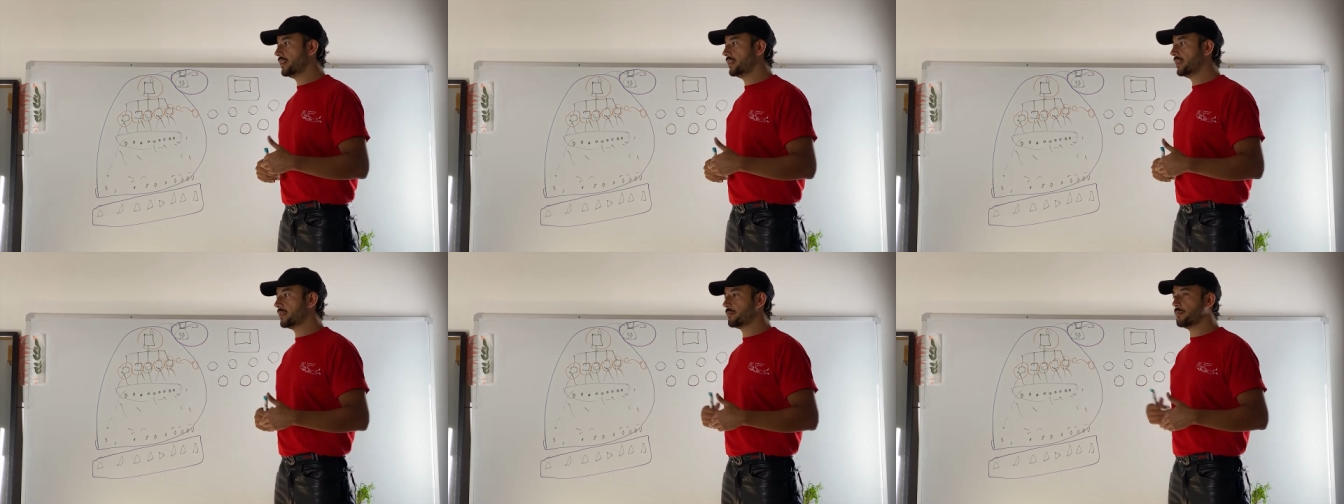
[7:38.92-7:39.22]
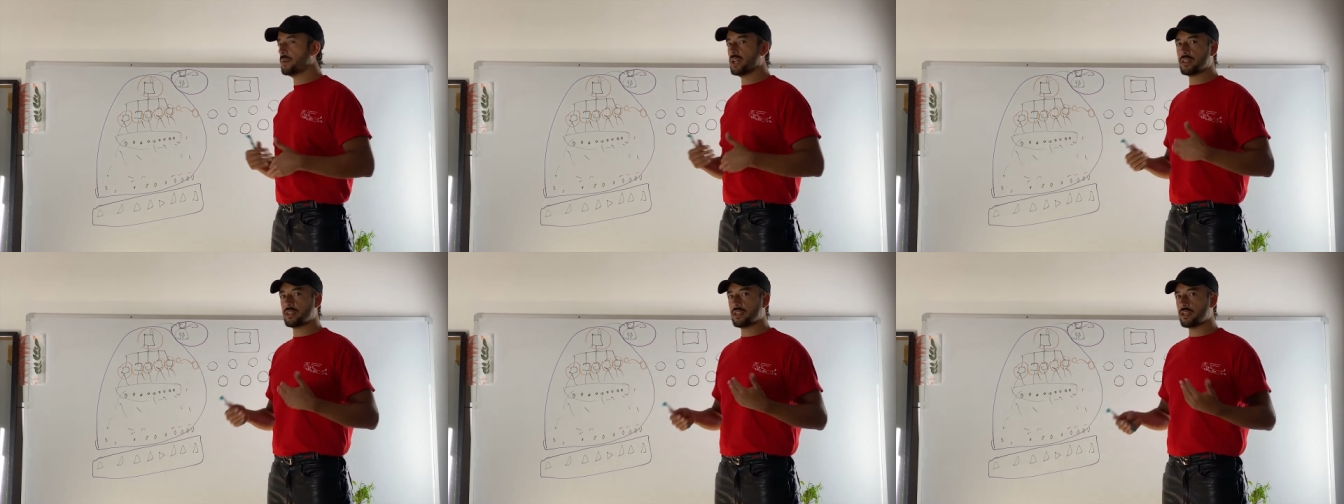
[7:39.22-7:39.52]
It
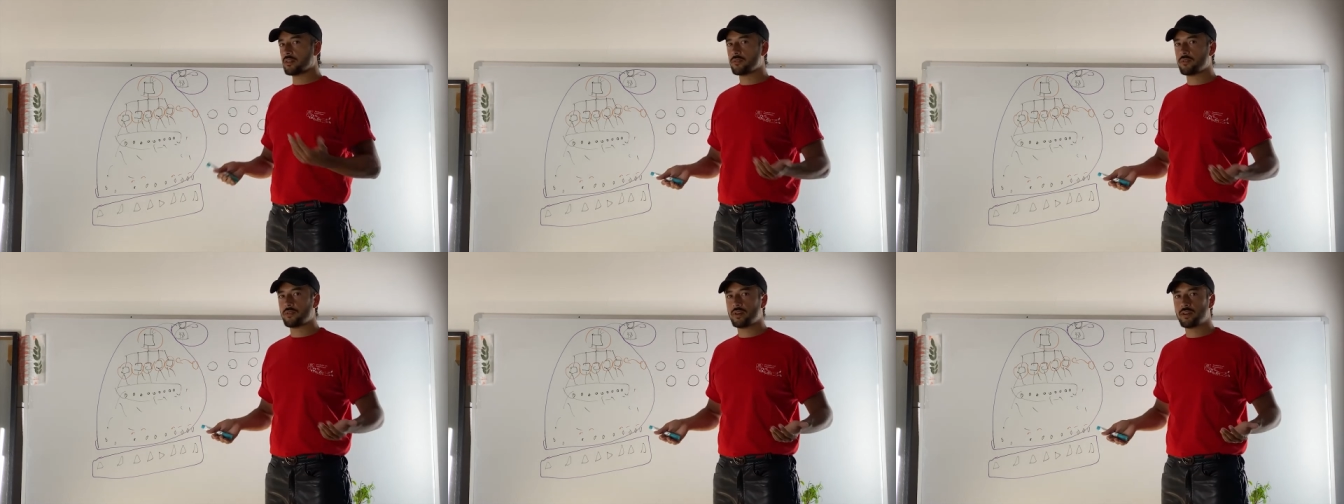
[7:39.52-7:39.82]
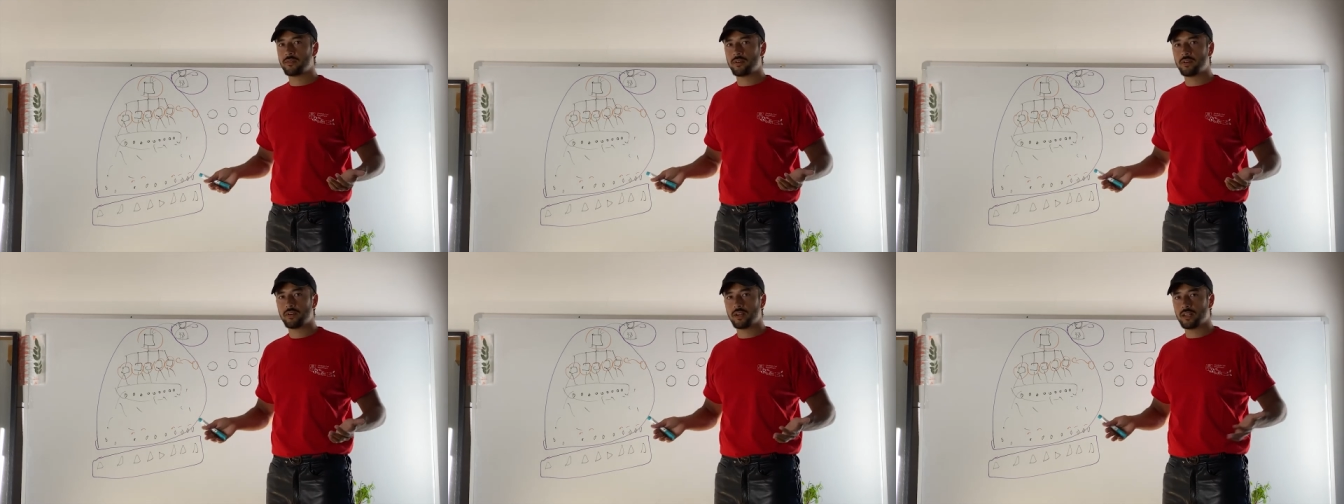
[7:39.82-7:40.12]
might take
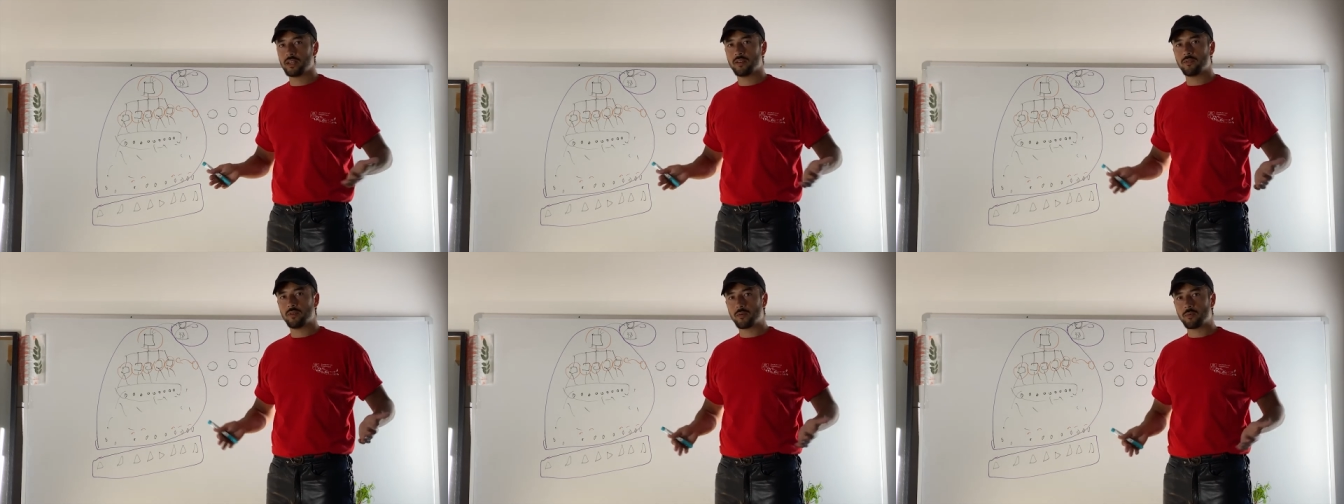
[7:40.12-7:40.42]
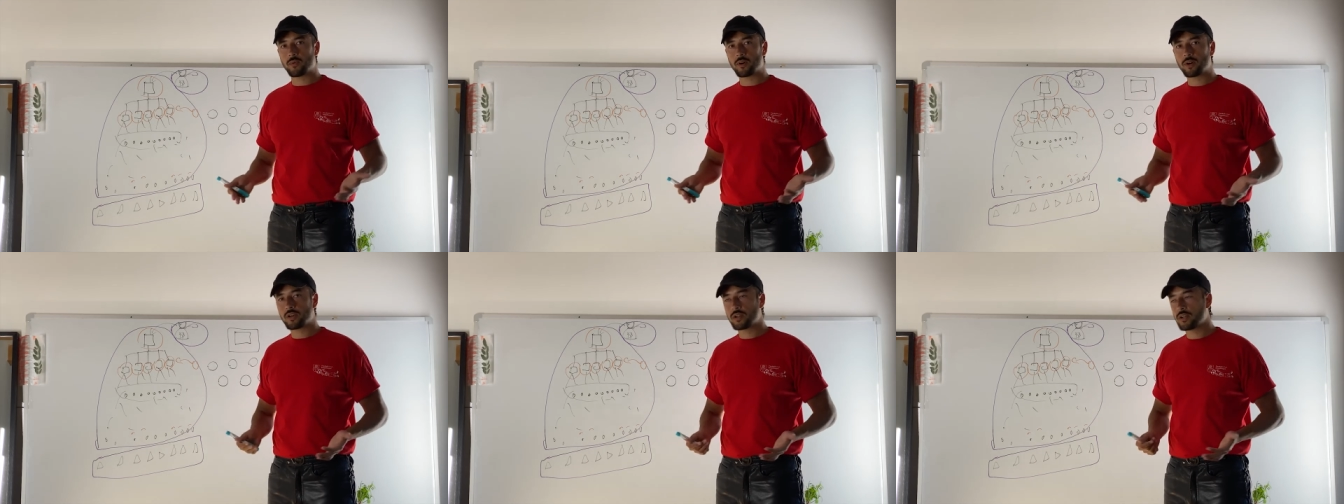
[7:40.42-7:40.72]
forever and never
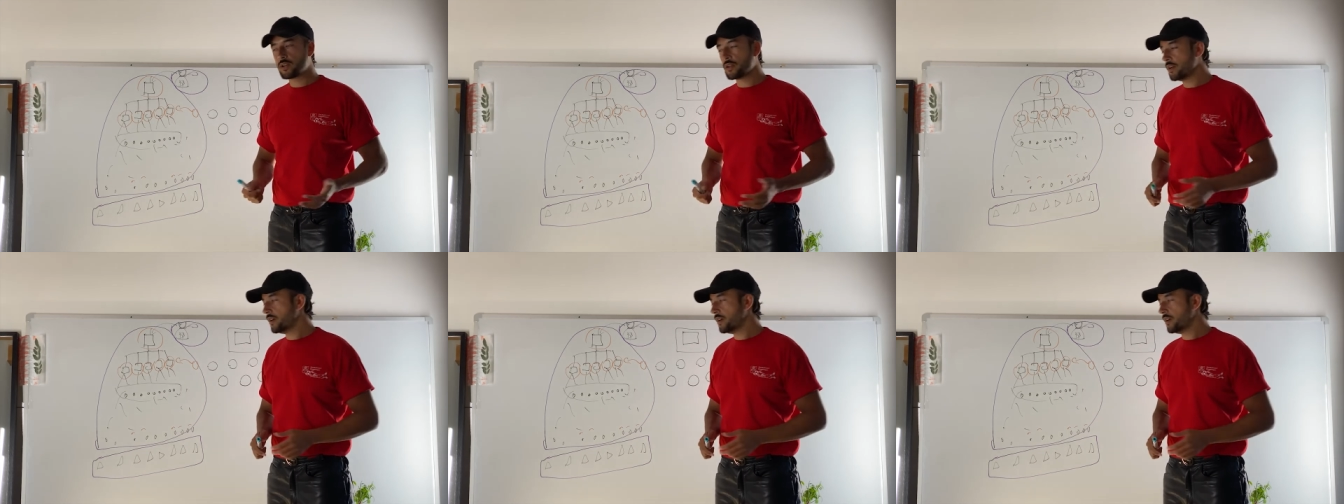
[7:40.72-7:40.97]
work.